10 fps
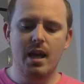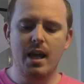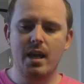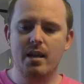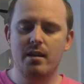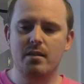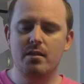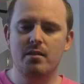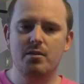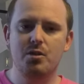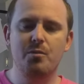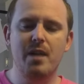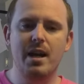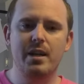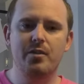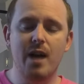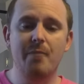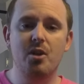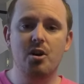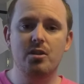and to my
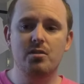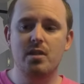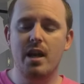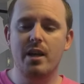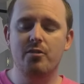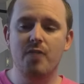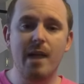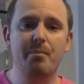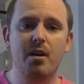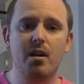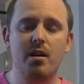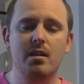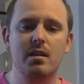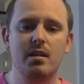grandmas and grandpa